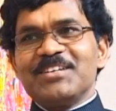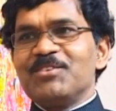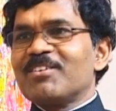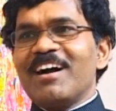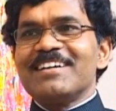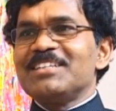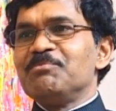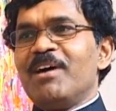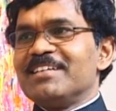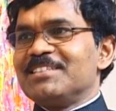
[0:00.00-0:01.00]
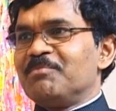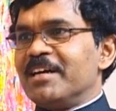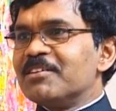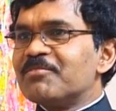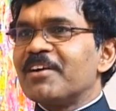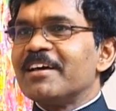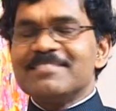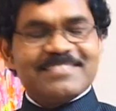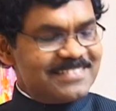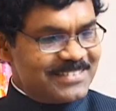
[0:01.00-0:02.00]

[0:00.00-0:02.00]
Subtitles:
You can't imagine, my dear friend.